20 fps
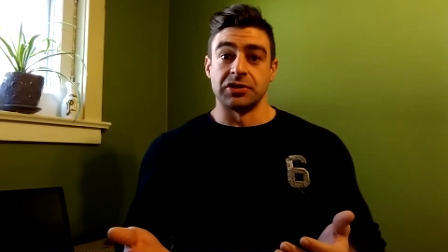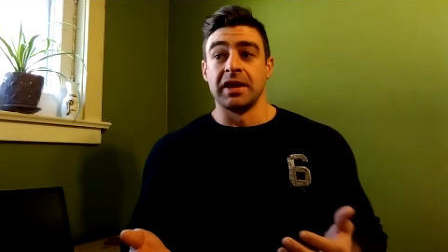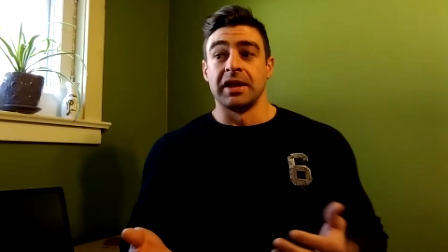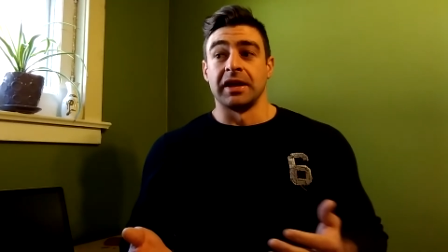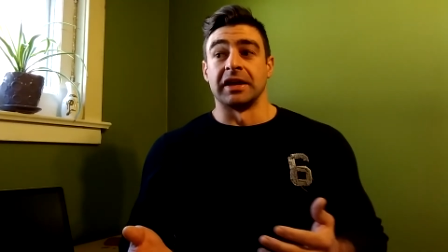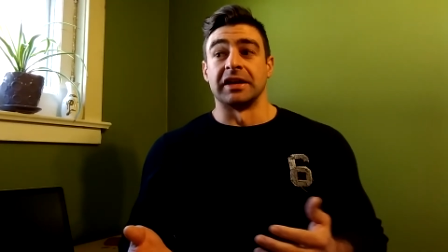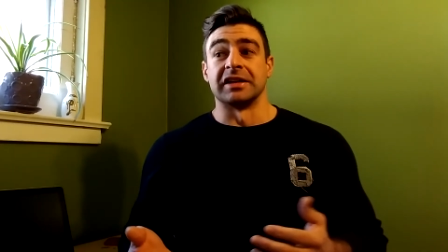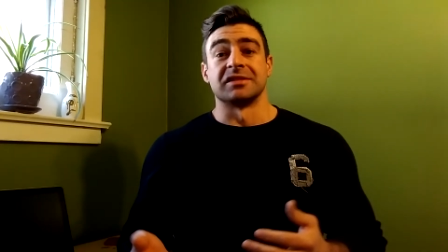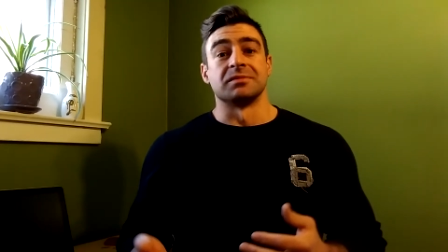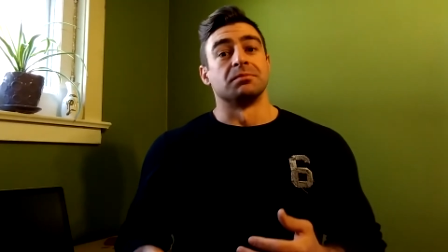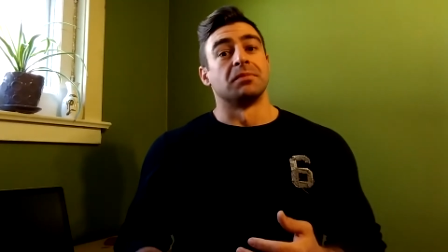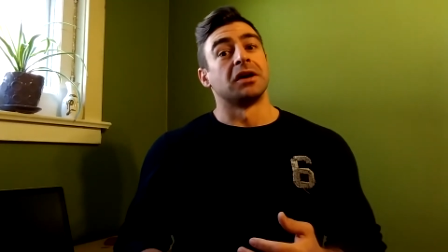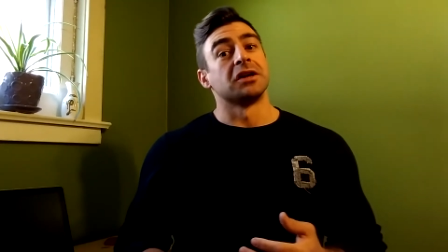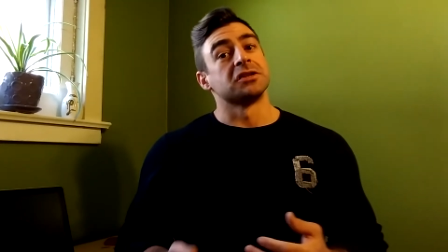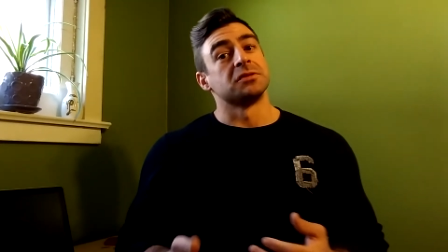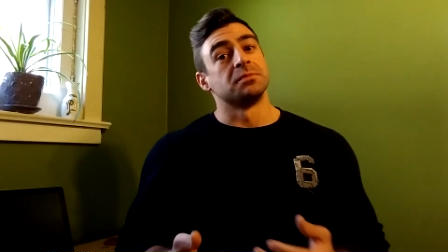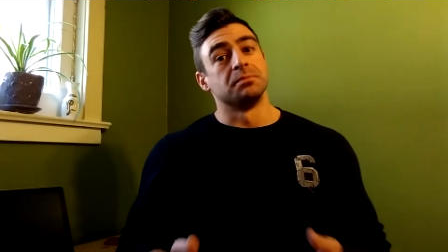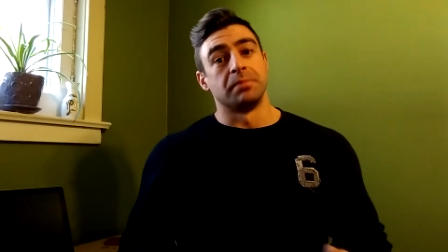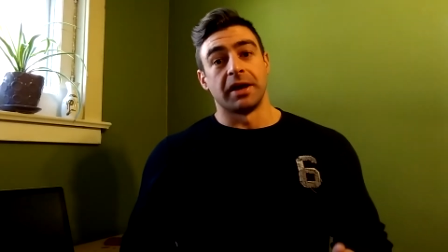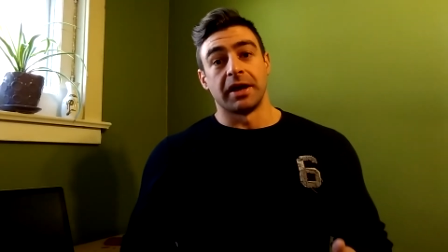And it's
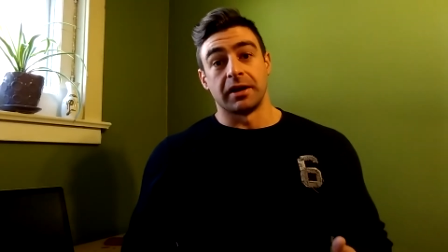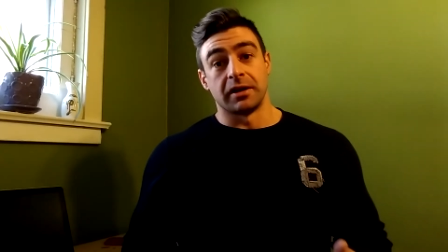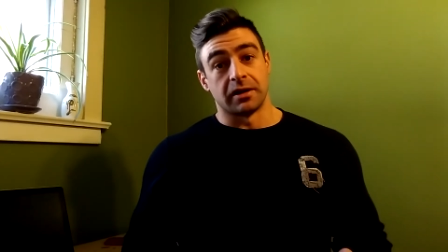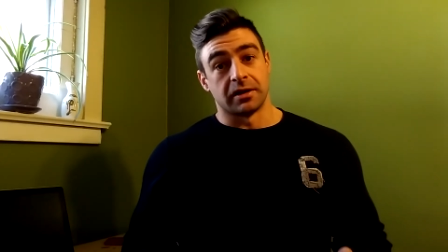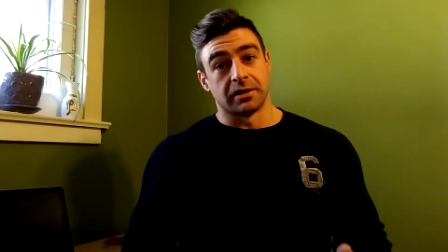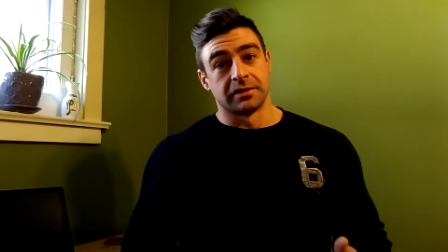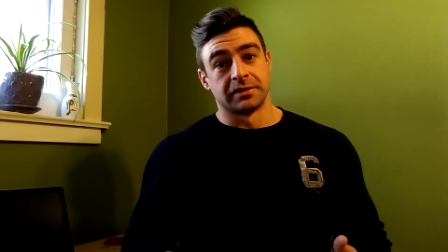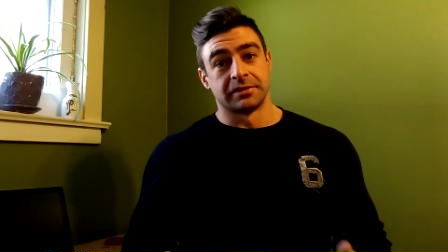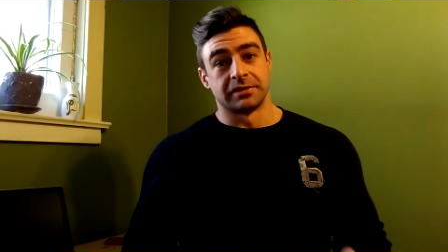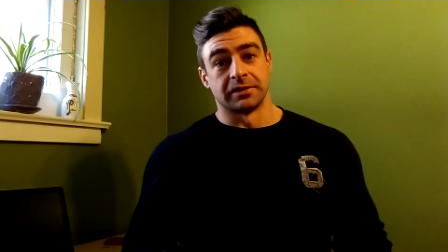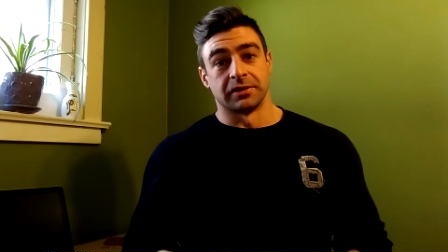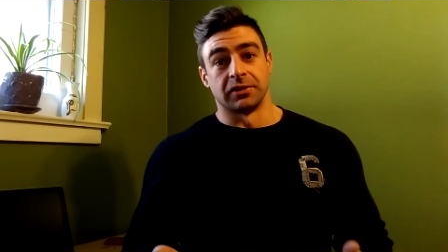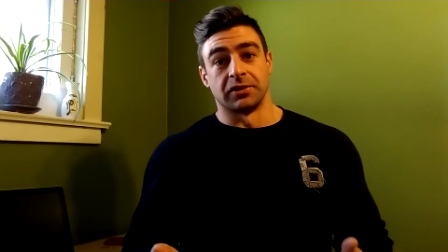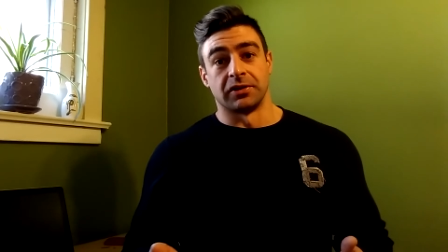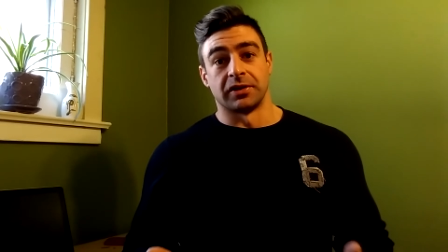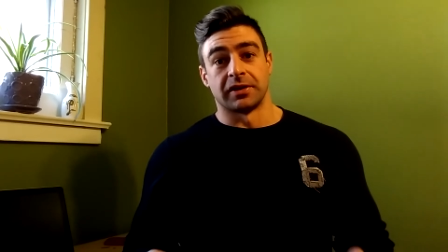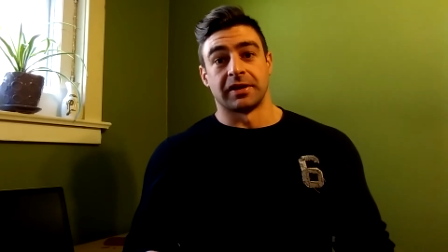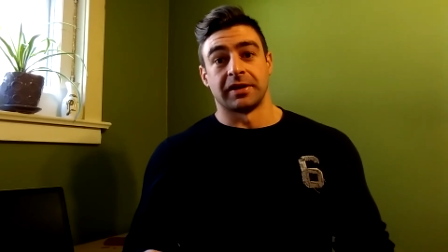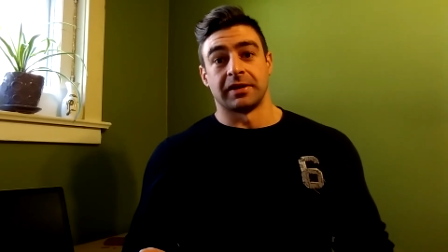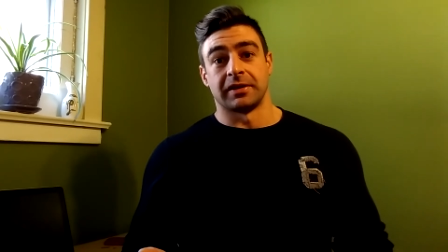much better to
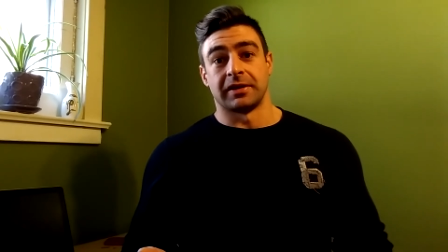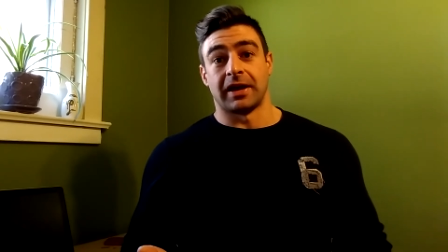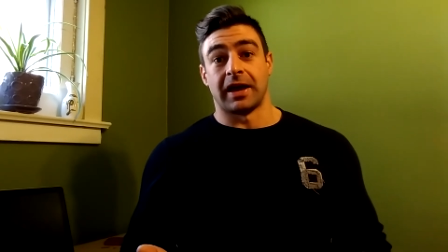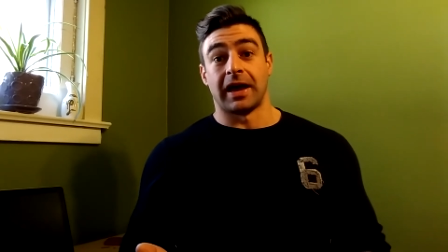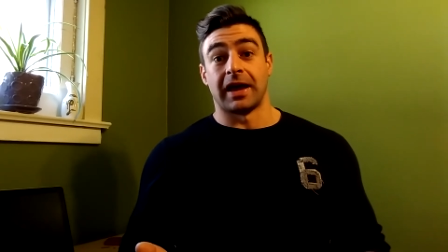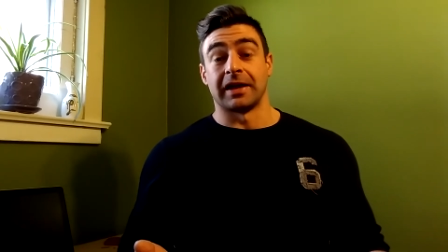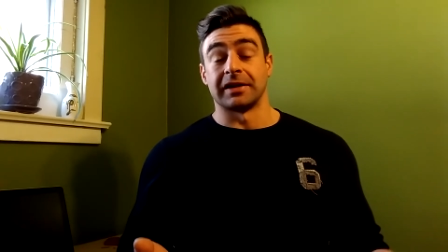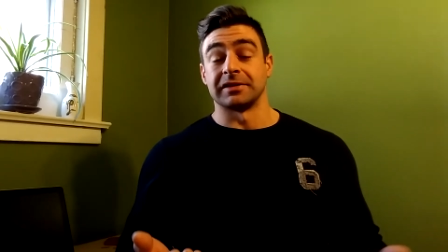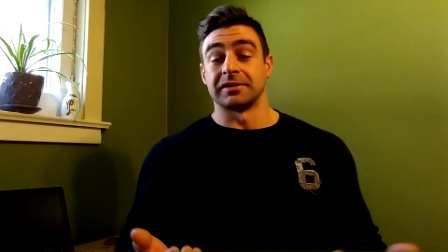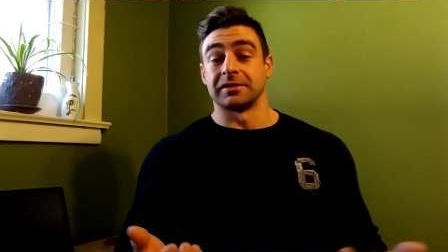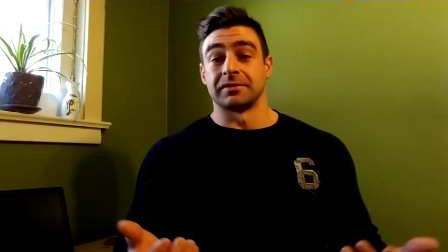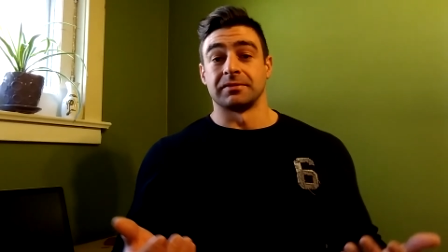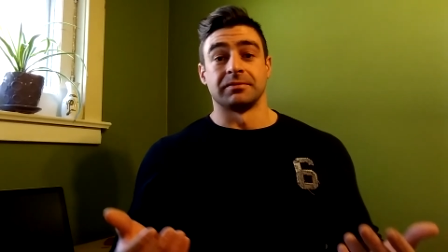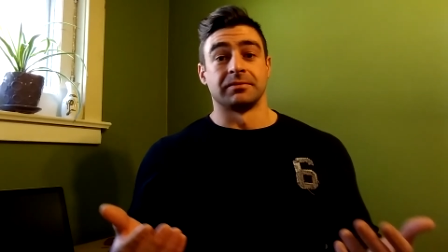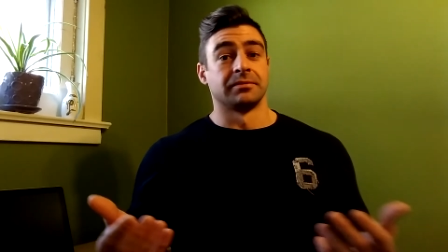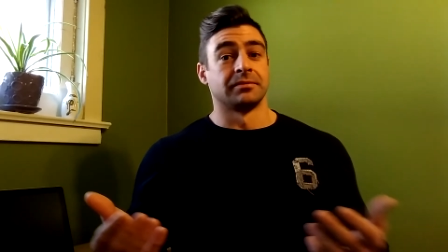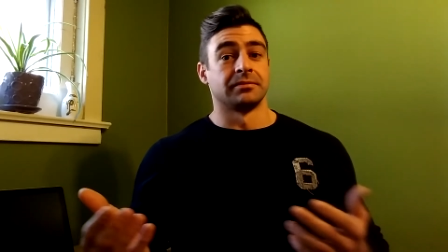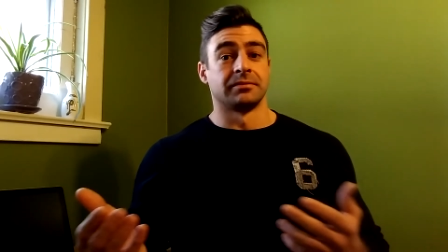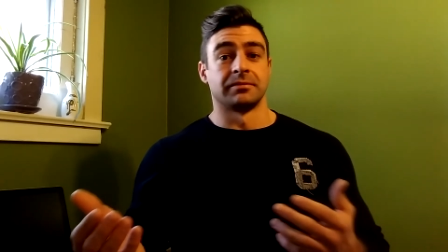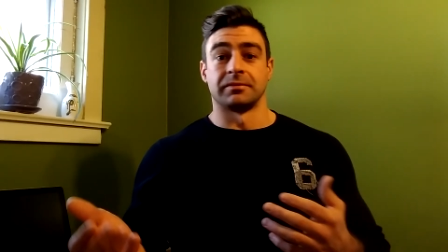look at
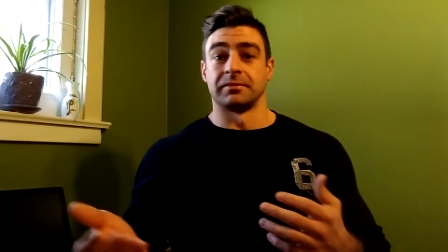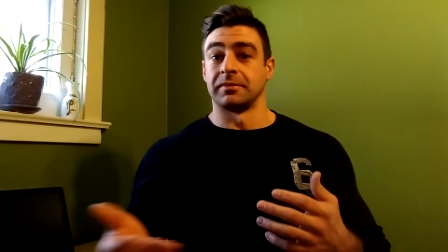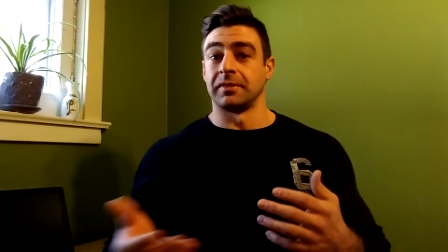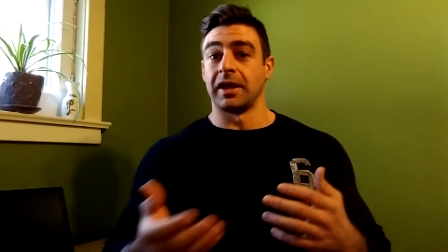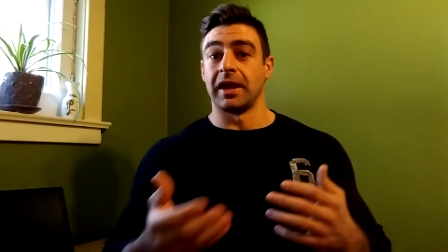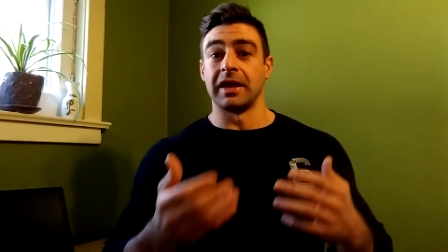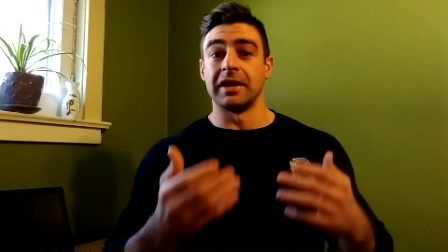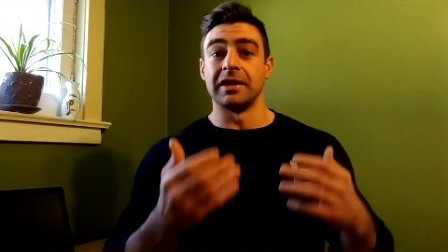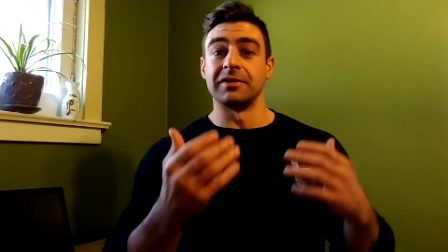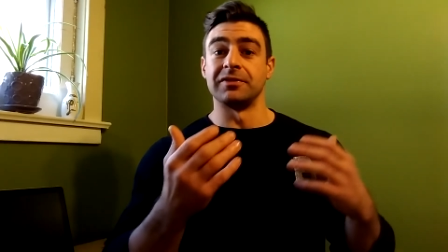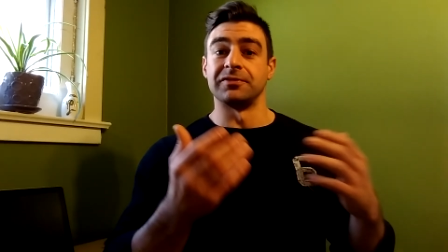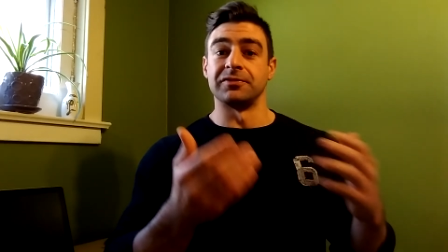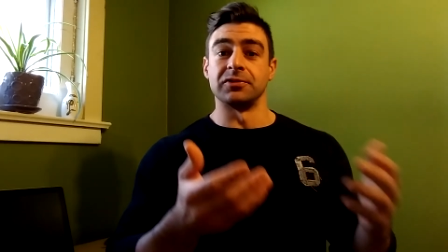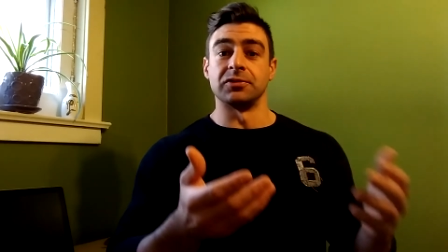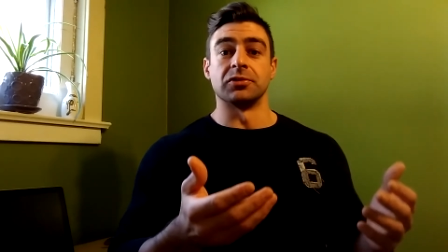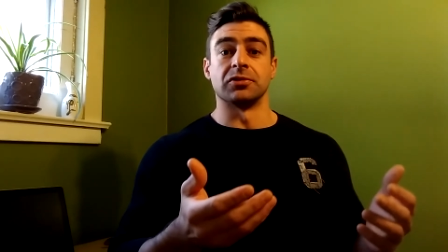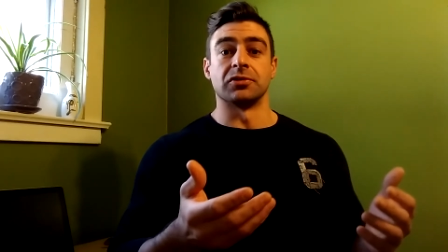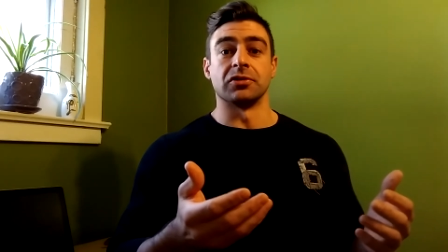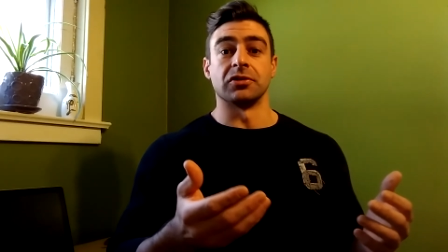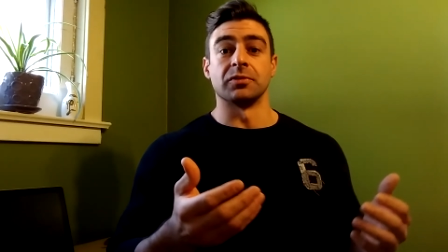any
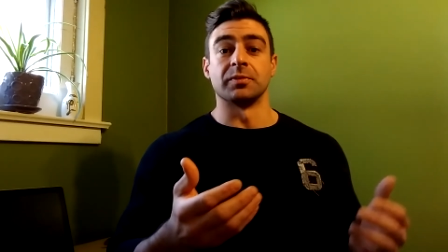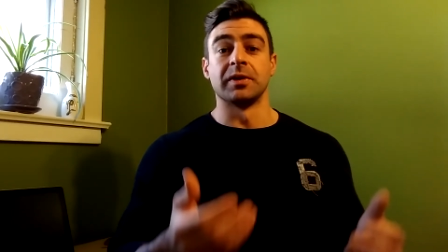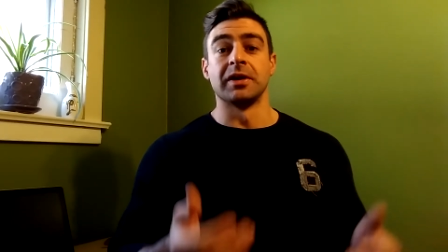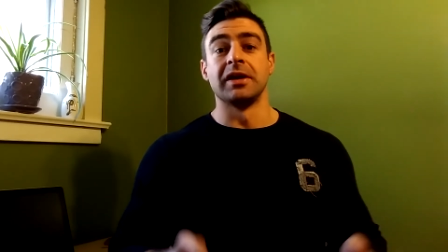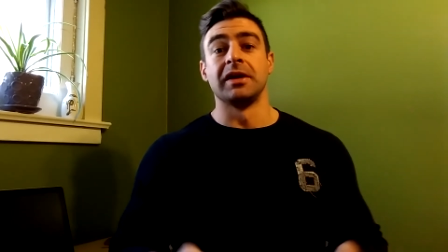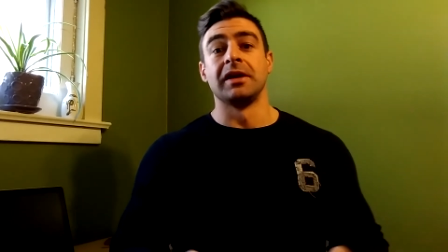food group,